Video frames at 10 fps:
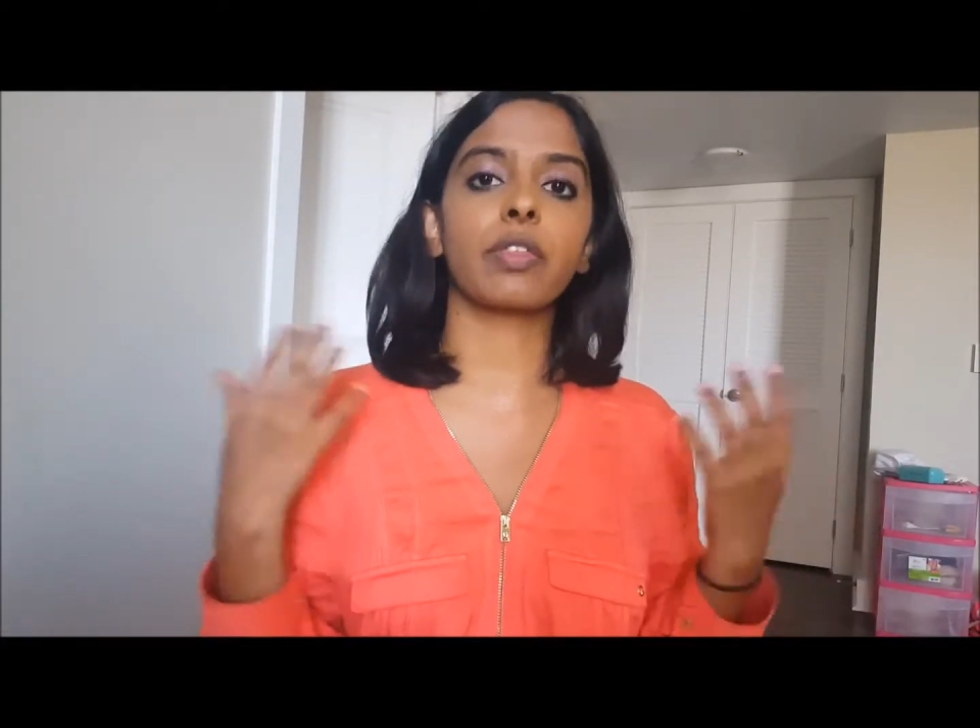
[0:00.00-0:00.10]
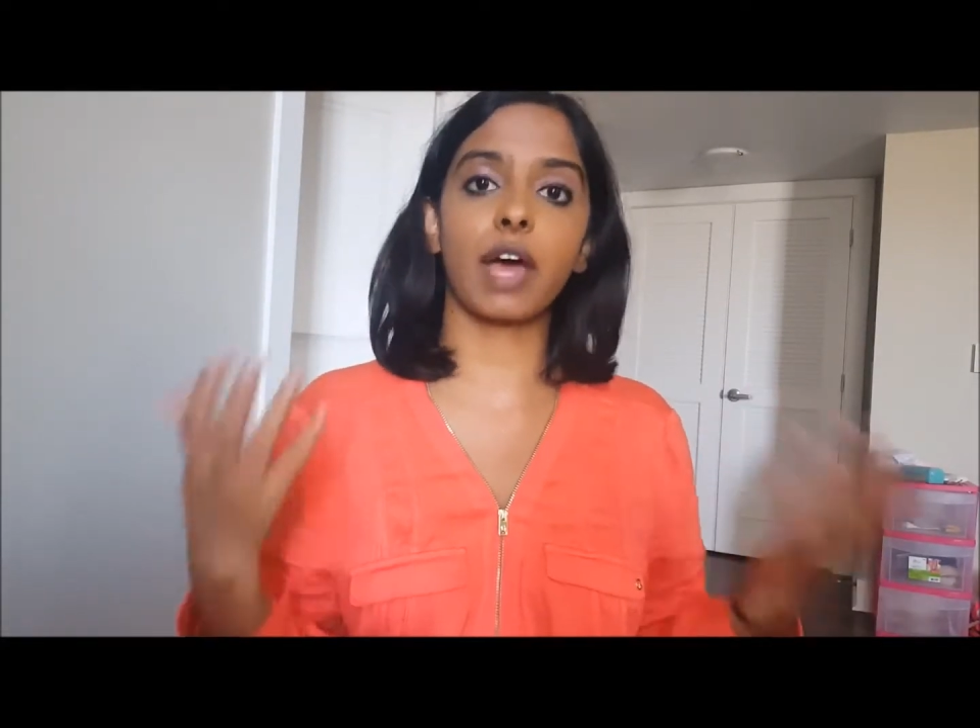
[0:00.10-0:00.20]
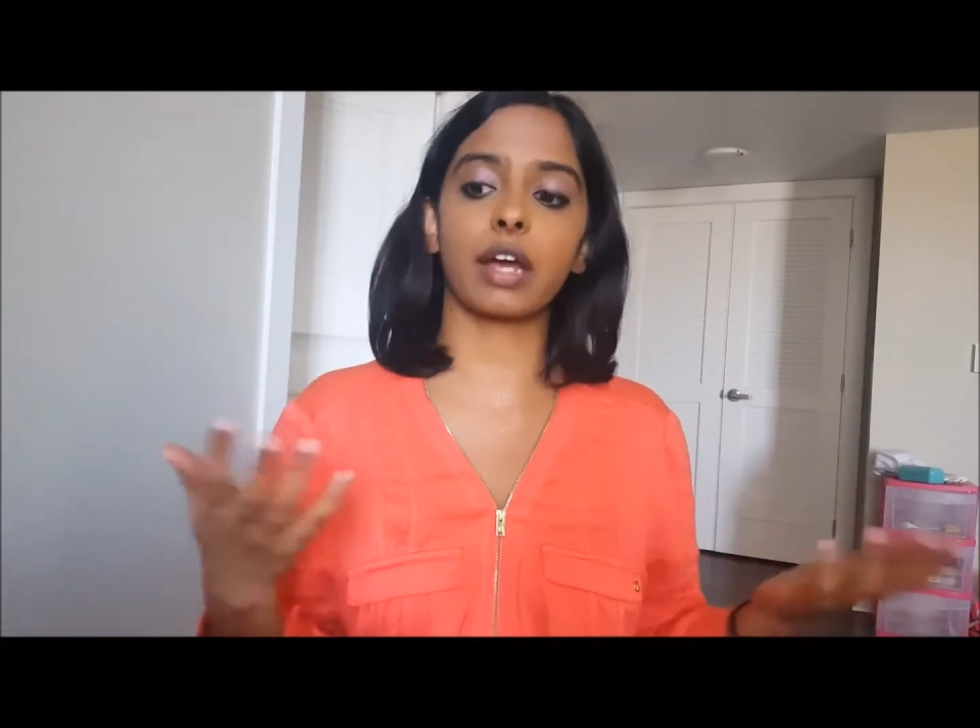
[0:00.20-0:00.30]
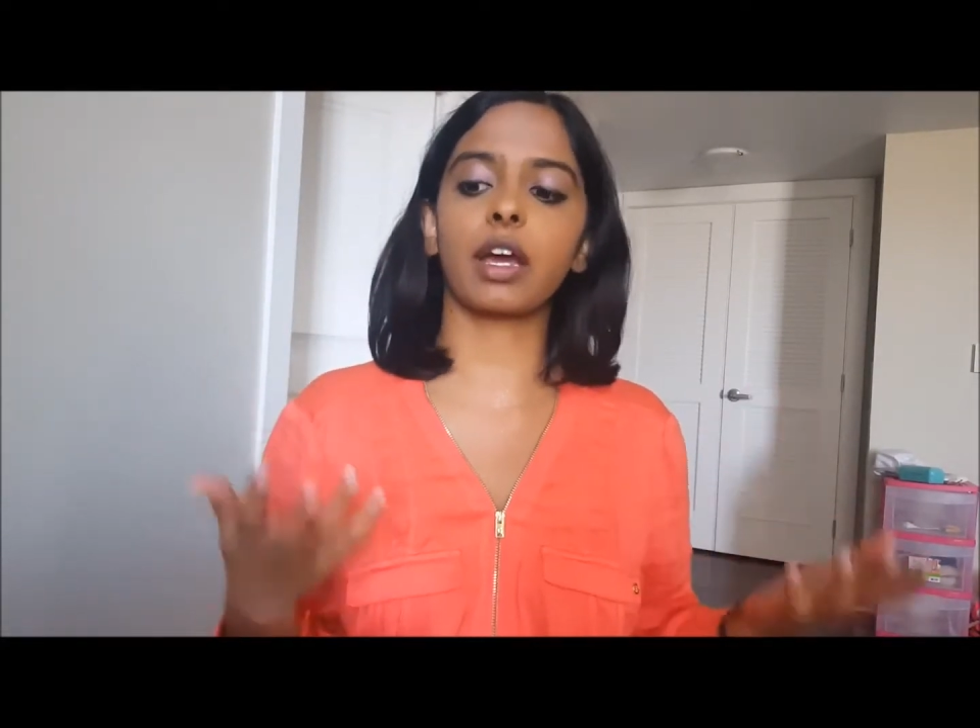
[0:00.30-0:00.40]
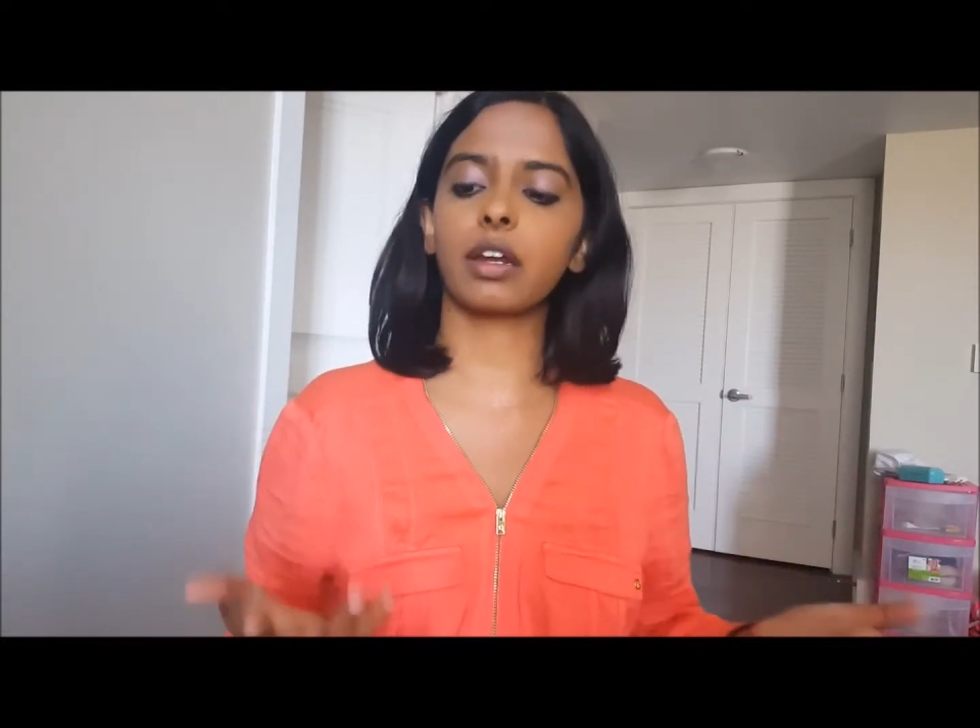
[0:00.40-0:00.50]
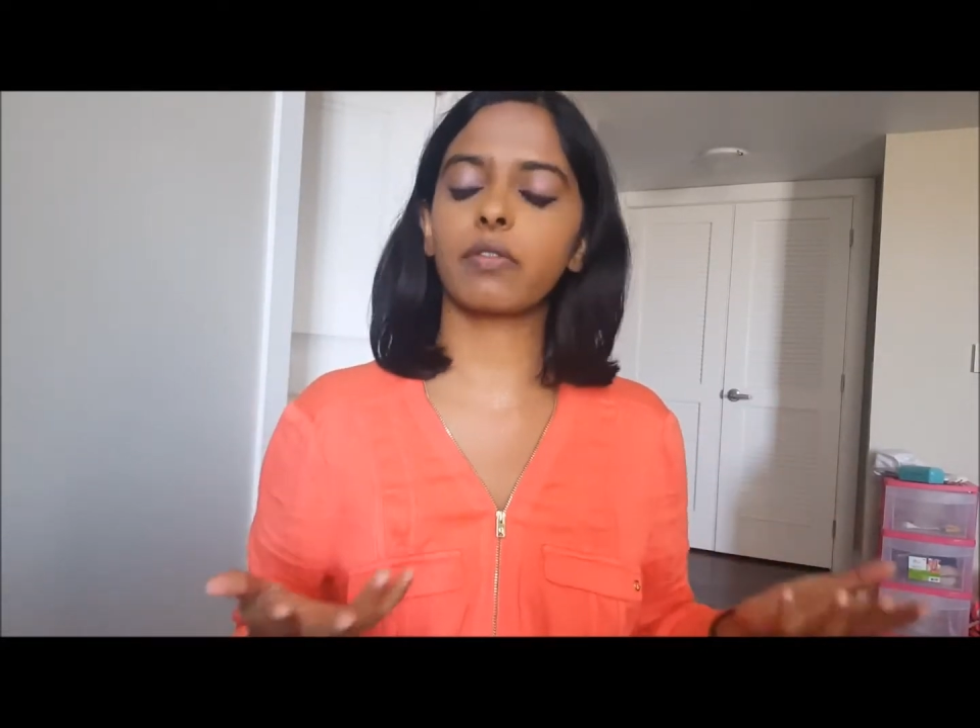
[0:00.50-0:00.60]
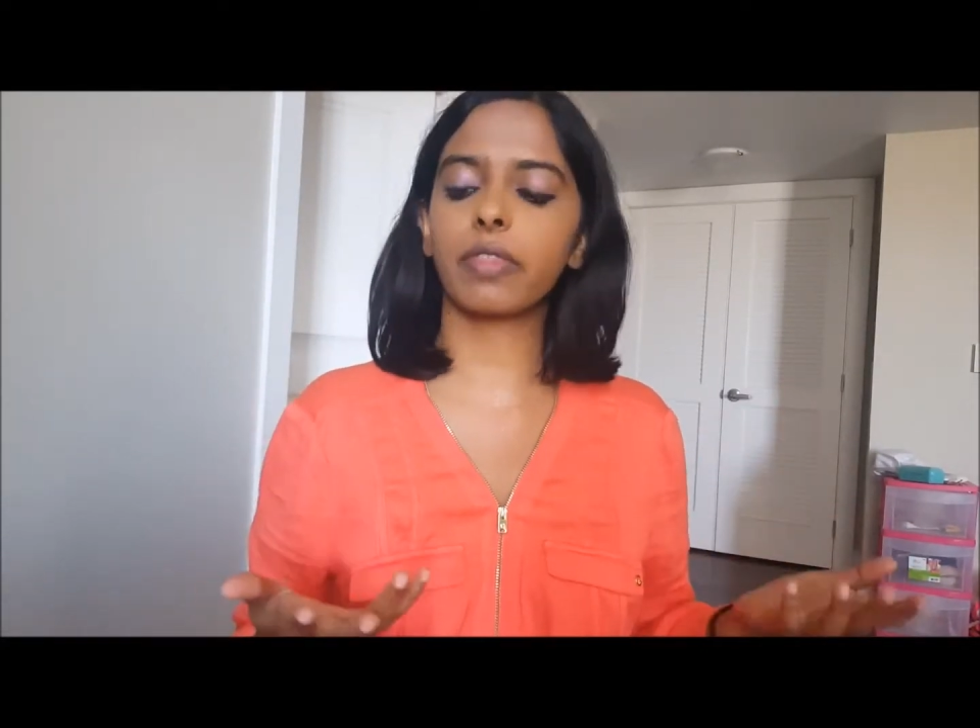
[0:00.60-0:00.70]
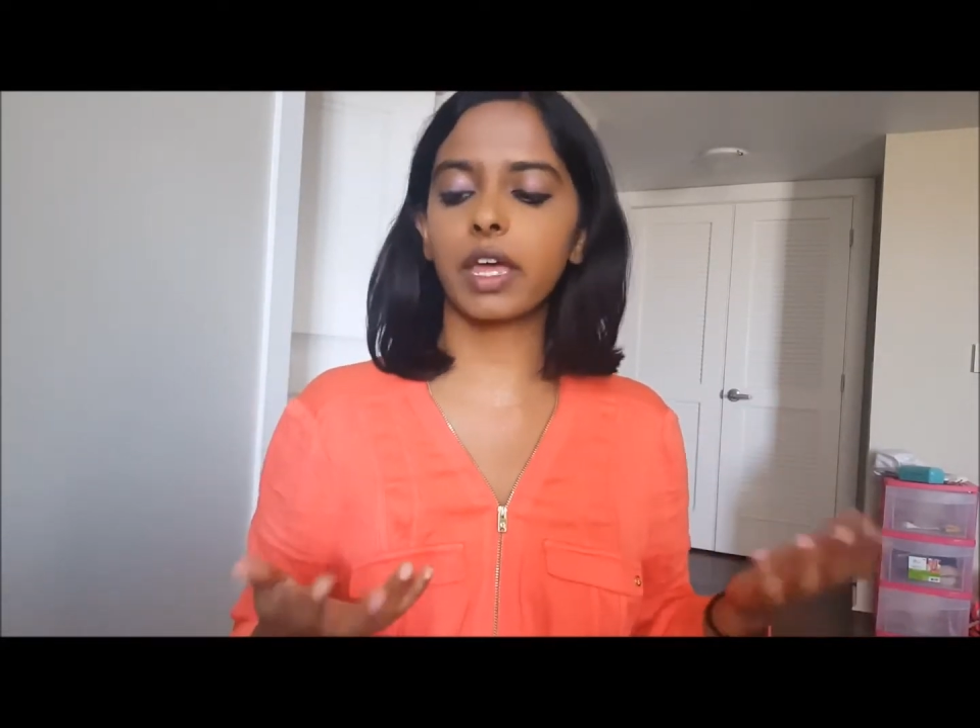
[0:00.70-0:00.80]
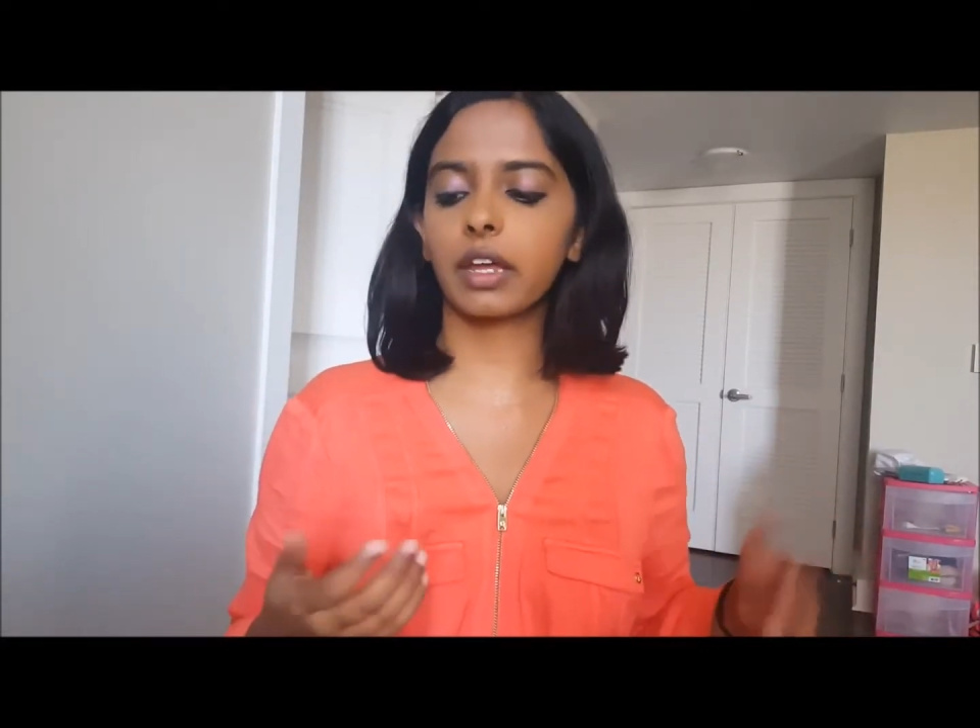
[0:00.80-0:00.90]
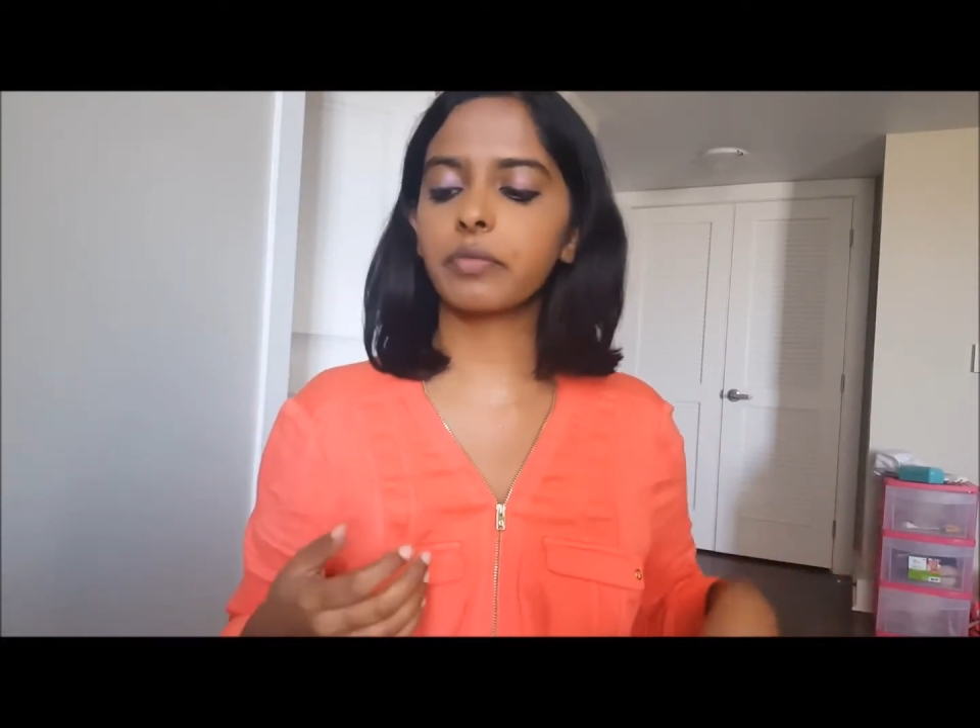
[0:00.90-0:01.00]
that kind of
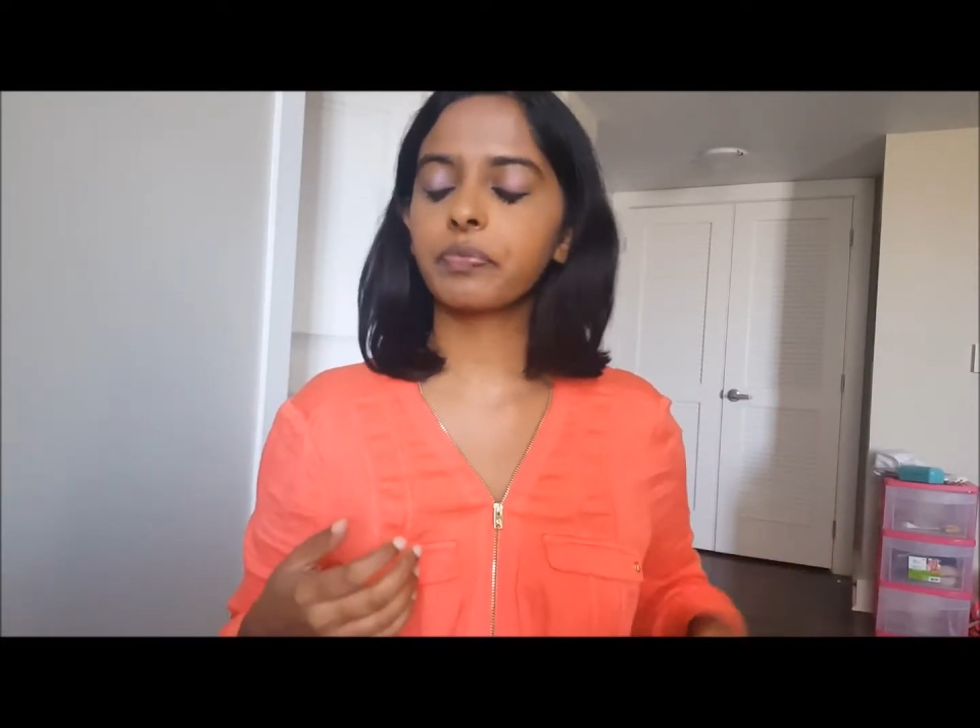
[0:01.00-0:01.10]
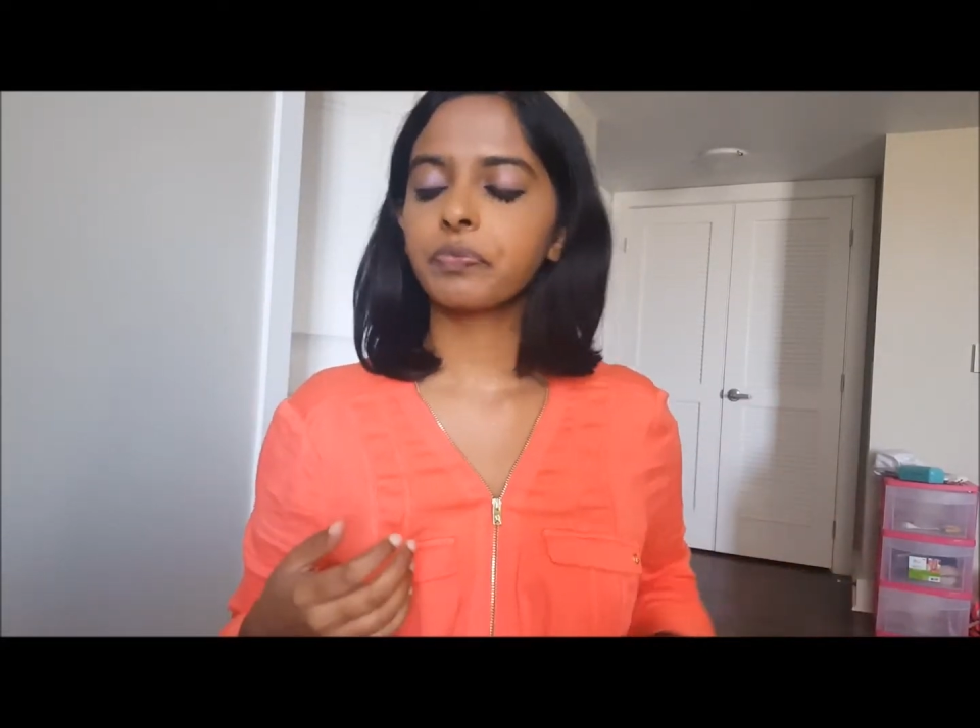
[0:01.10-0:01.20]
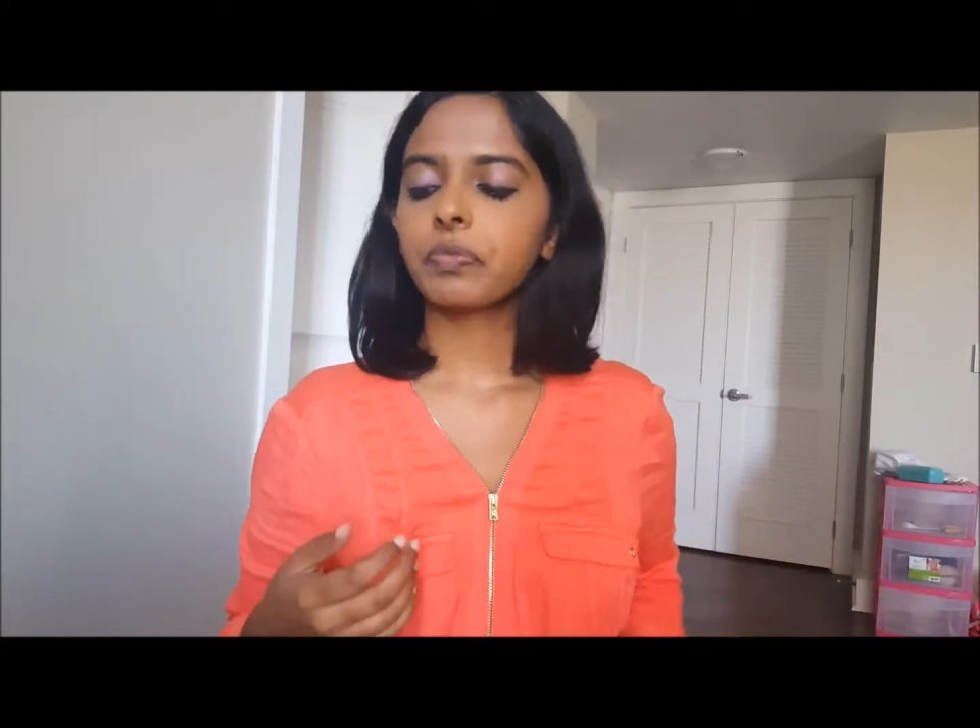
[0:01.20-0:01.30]
thing?